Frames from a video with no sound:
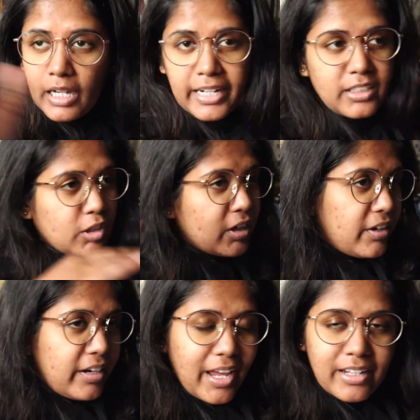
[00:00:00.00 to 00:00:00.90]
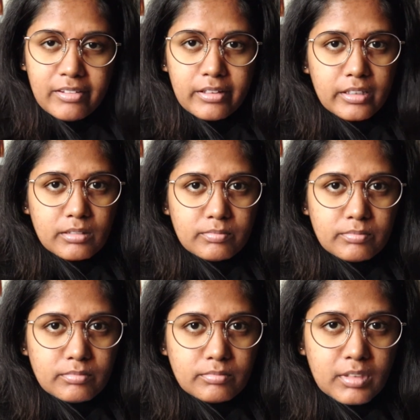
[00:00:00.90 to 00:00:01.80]
I did not read anything.
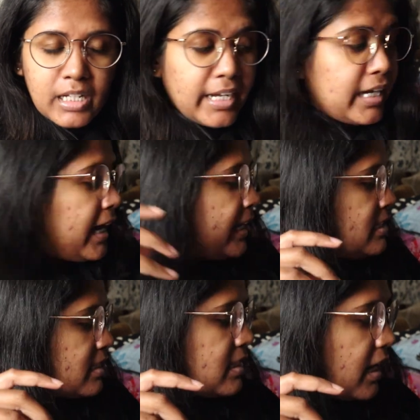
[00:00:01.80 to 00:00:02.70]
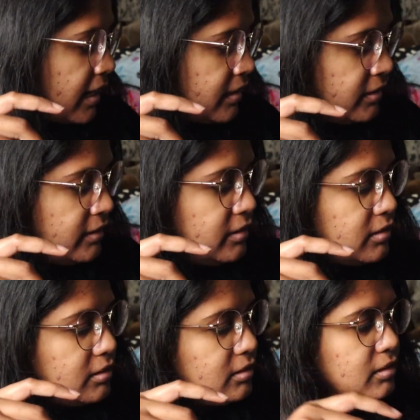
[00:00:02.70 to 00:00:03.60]
Like, I started